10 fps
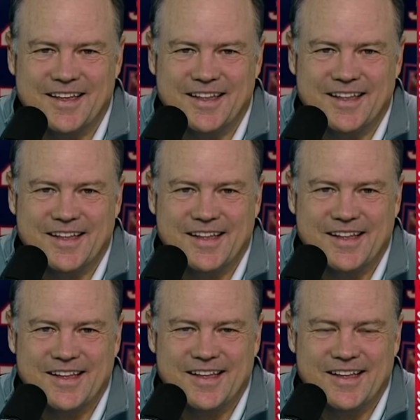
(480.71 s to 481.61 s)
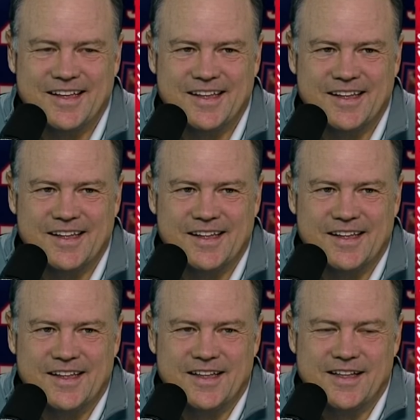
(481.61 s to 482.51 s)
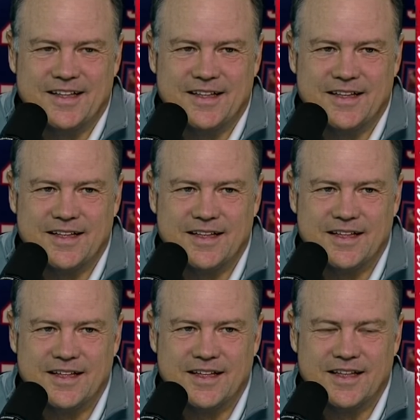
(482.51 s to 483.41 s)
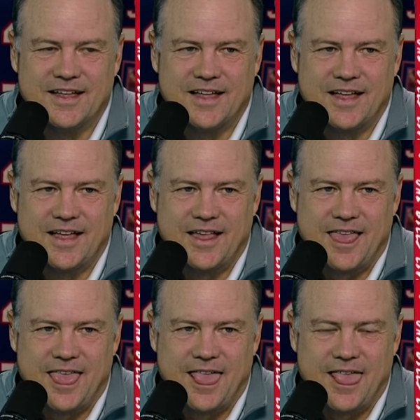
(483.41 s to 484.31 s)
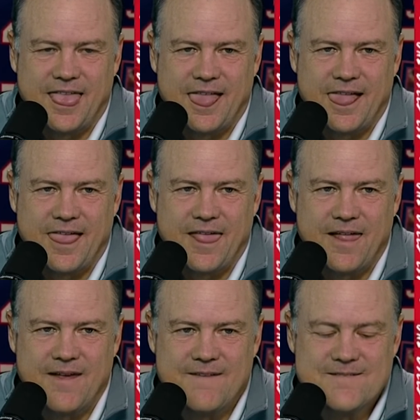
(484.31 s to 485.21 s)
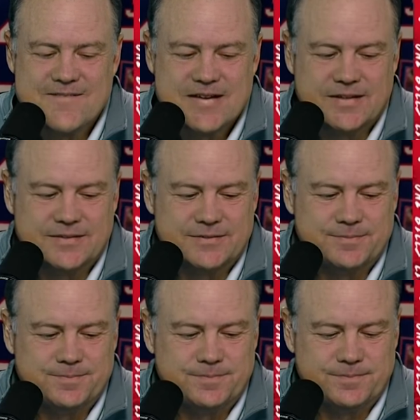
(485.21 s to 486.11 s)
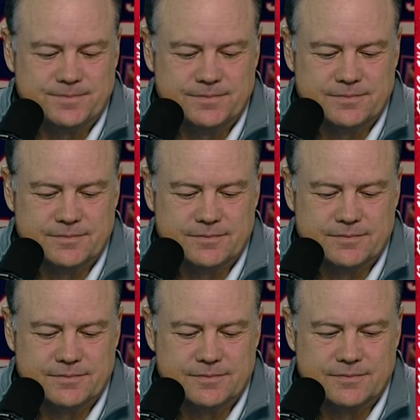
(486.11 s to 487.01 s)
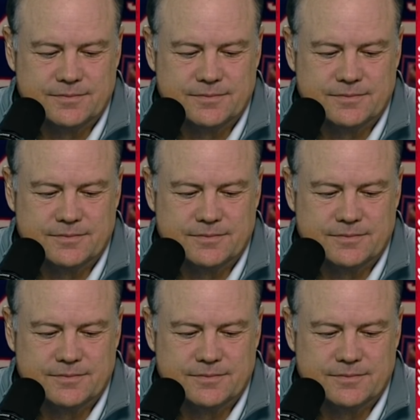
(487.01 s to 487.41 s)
[no speech]